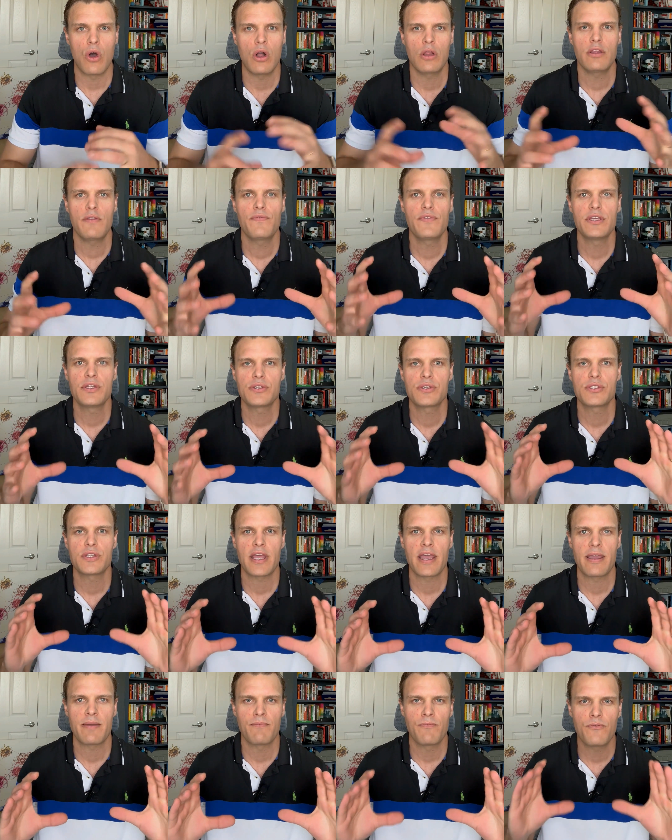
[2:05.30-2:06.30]
All of these
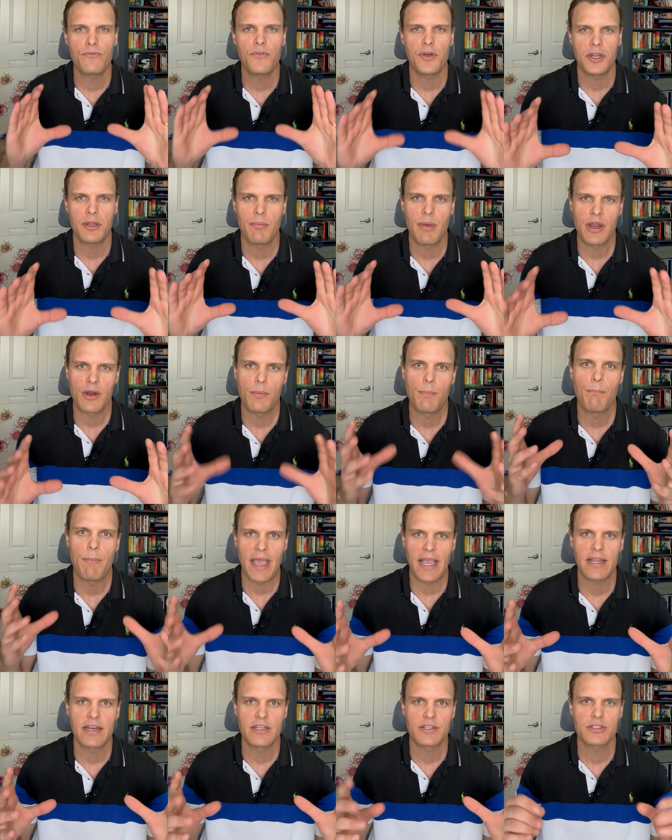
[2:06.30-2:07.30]
same fundamental
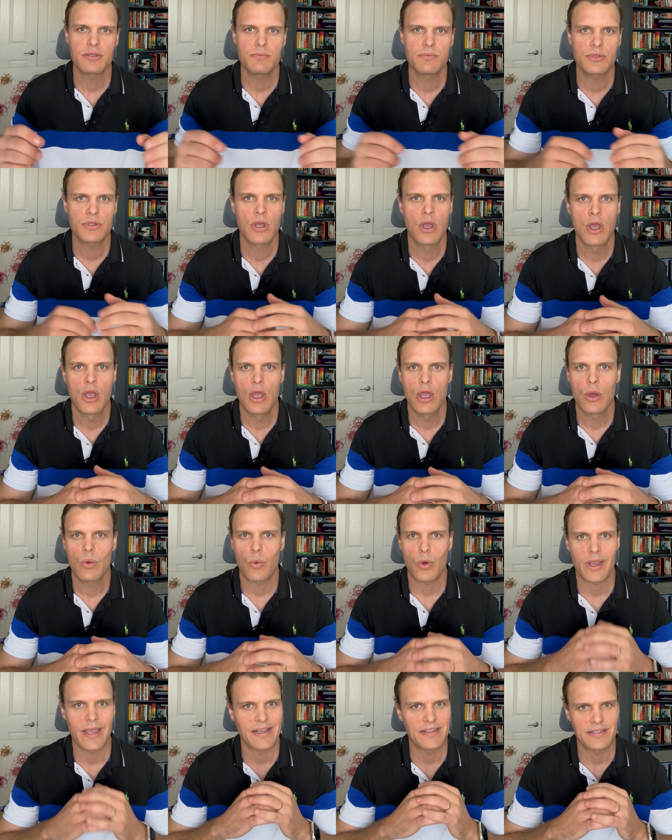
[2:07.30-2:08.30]
mechanisms
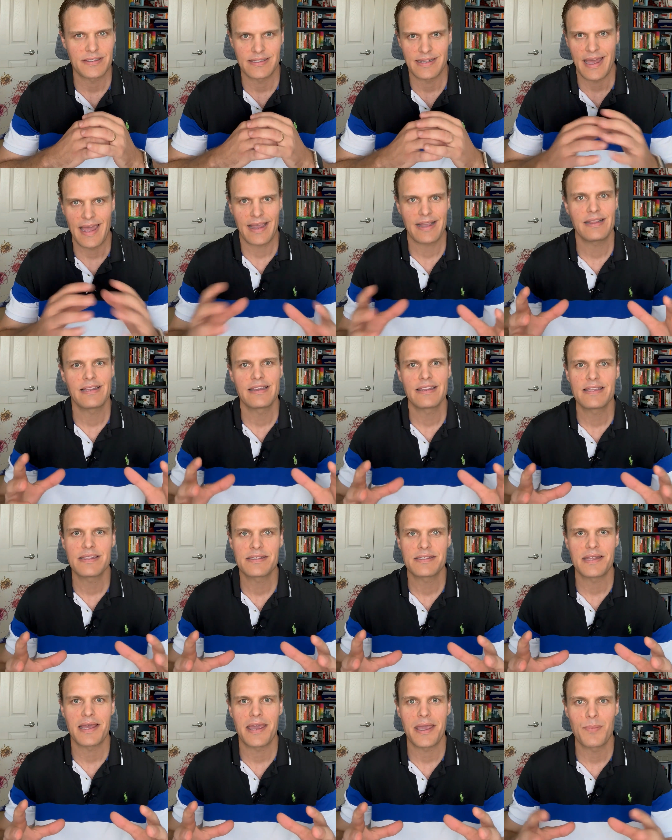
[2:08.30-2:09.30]
work exactly the
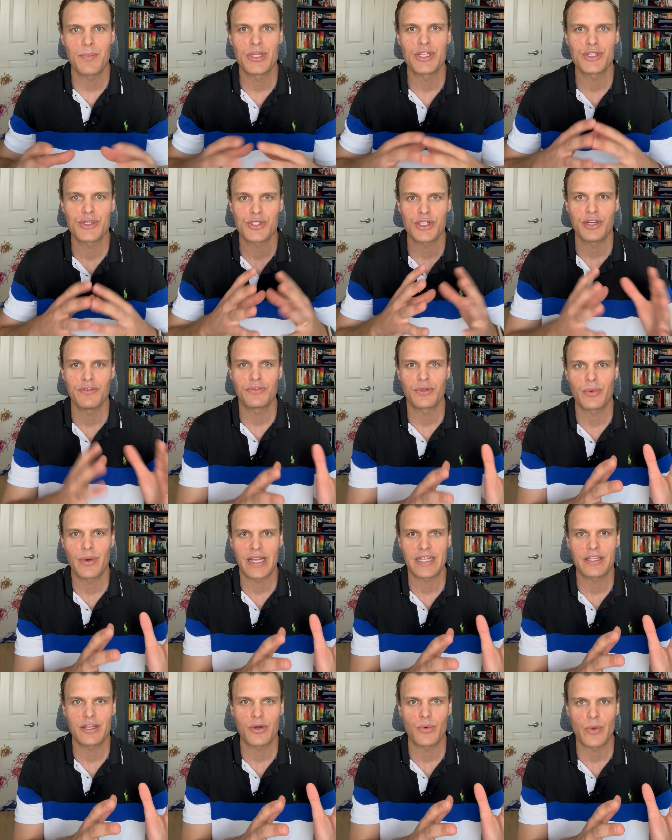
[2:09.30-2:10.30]
same in the
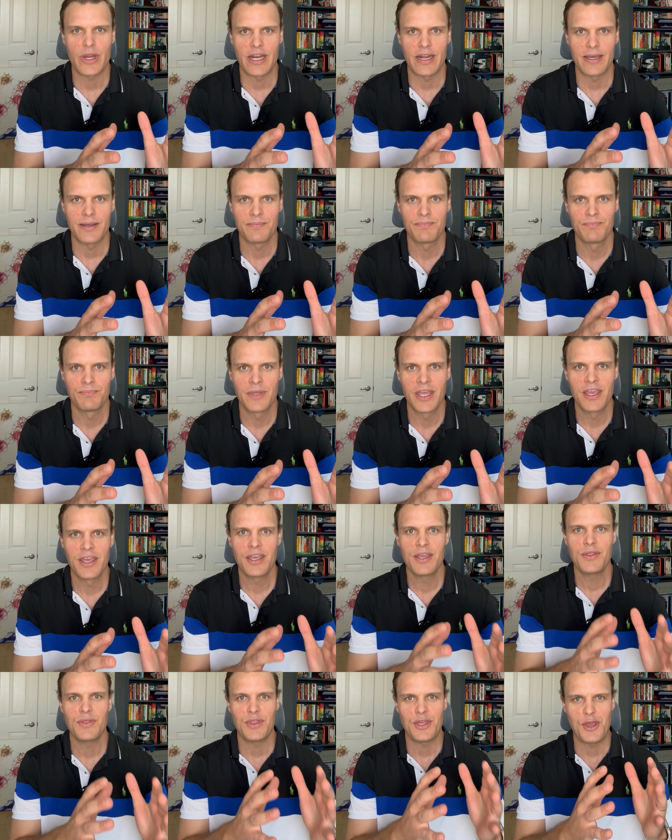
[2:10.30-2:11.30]
self-directed arena.
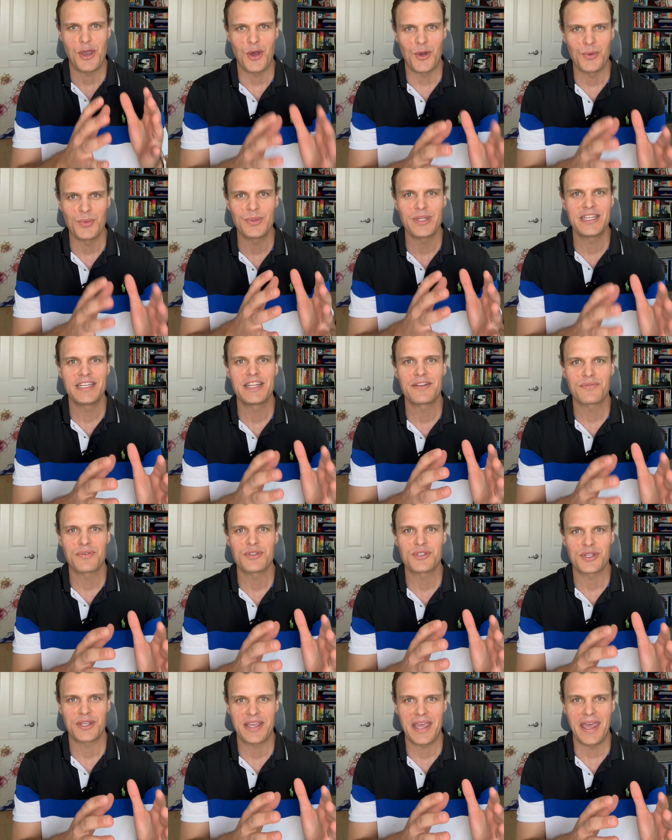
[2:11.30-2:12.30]
The only
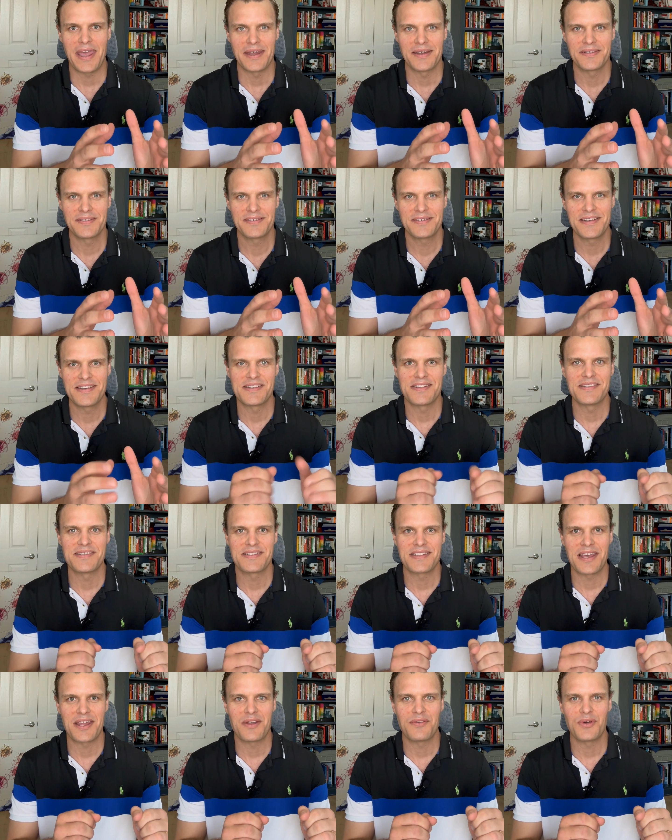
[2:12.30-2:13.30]
difference, again, is
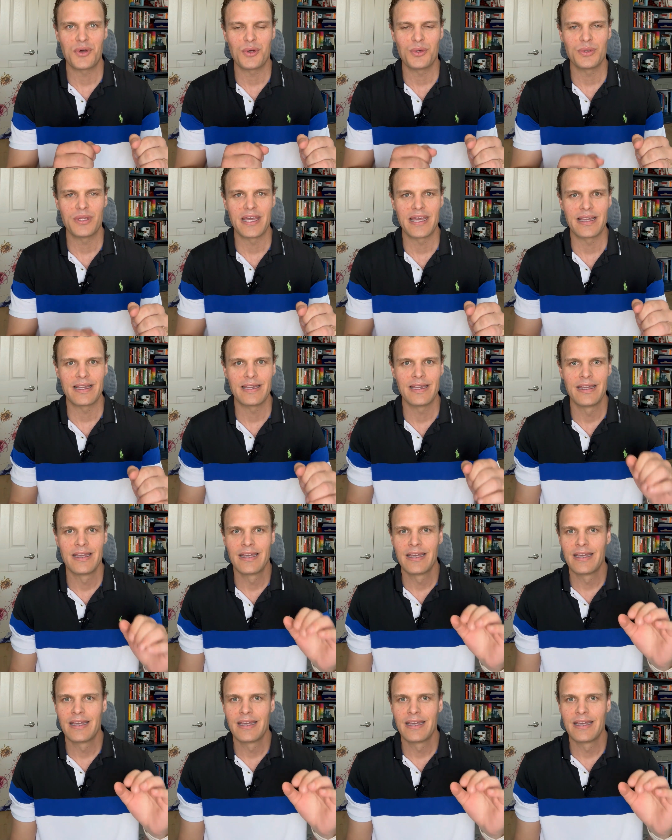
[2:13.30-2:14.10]
instead of holding